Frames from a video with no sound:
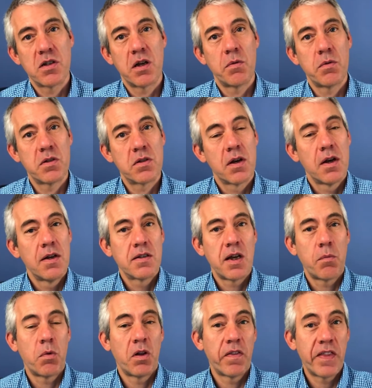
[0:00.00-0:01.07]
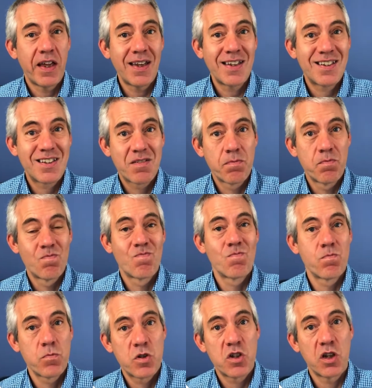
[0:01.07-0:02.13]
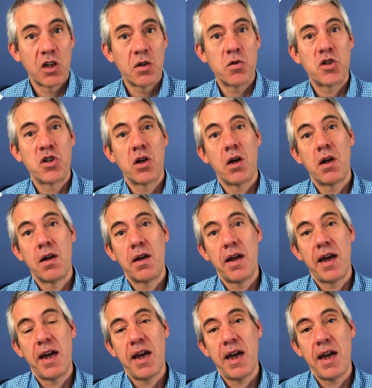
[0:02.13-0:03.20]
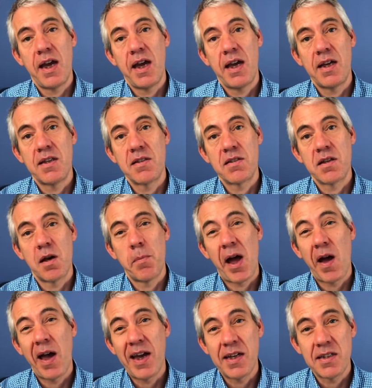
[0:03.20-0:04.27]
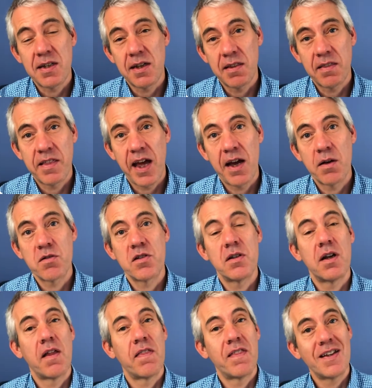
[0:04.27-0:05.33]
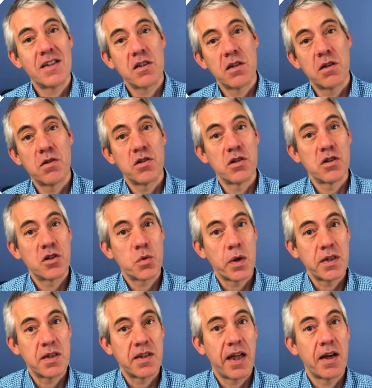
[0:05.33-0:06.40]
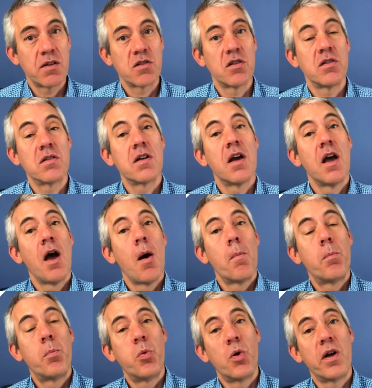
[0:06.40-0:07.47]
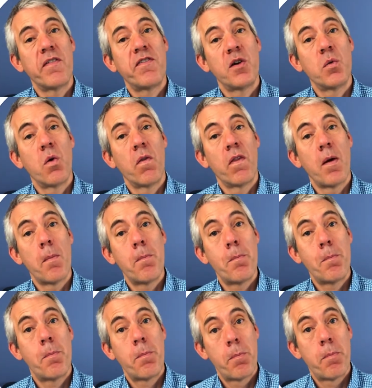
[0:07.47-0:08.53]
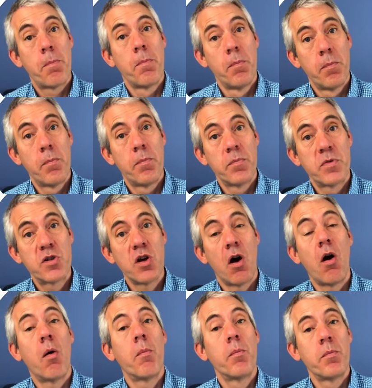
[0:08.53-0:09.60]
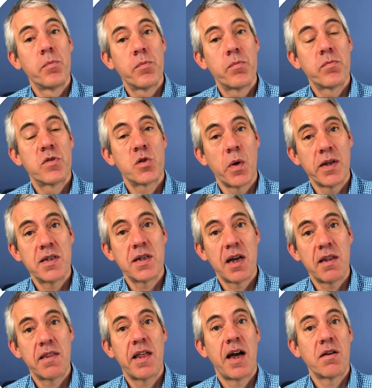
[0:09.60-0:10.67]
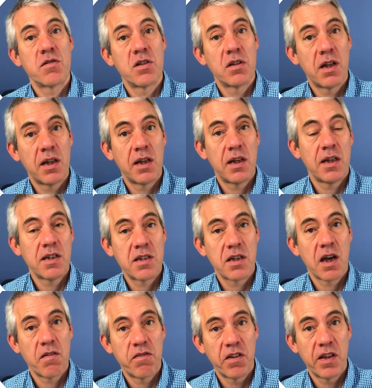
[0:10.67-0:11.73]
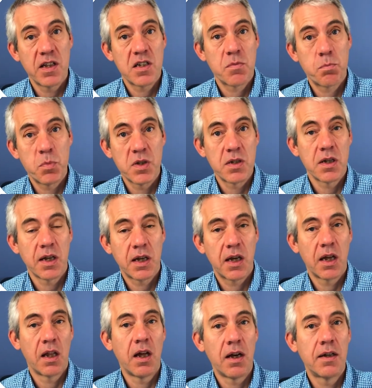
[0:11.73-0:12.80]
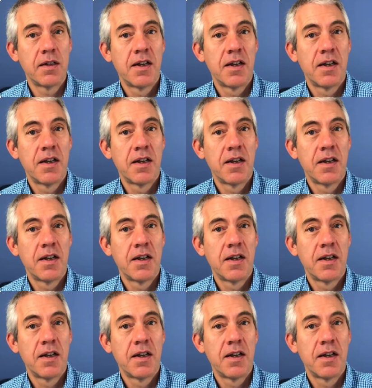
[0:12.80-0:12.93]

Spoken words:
So he was saying, well, this solution is about 18,000 and this solution is 20,000, but if you want the top 28,000, then you need to go for this particular